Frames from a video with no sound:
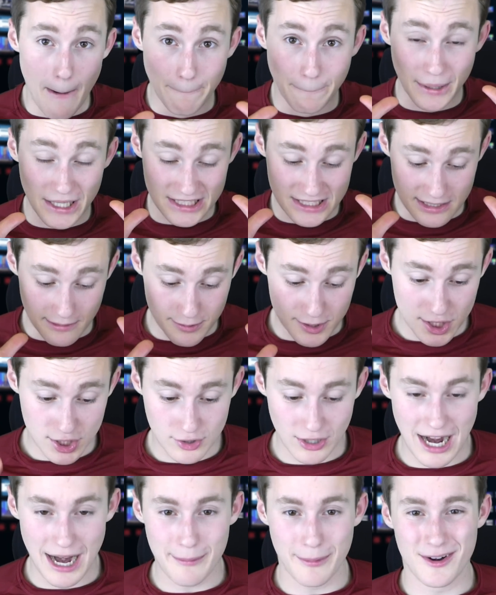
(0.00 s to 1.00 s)
But
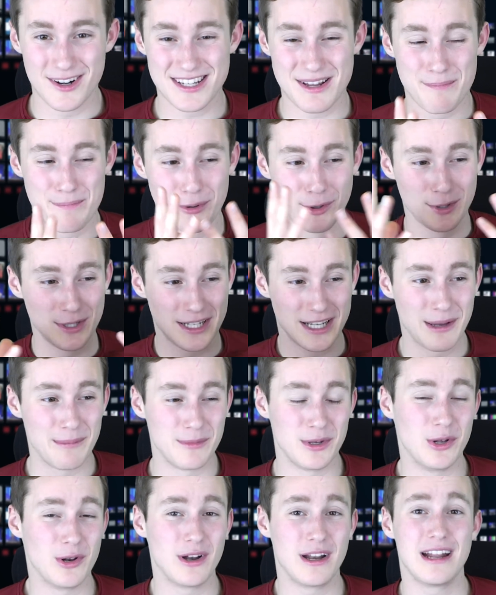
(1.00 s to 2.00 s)
subscribers and building a
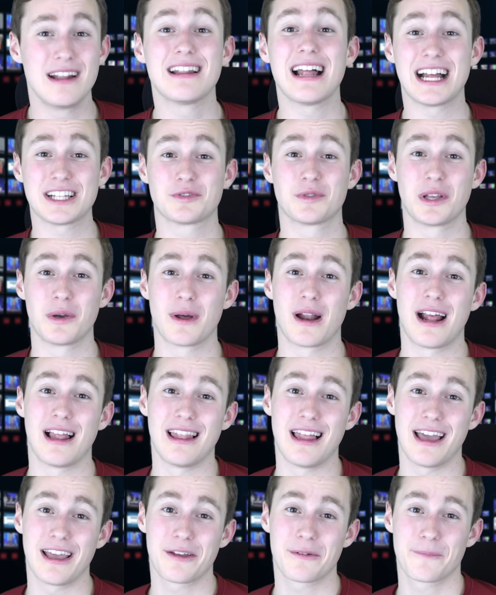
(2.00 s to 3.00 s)
community, that's really what I
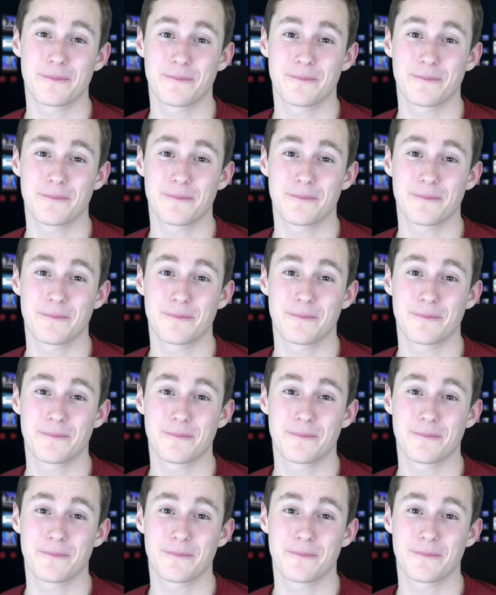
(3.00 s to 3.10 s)
like.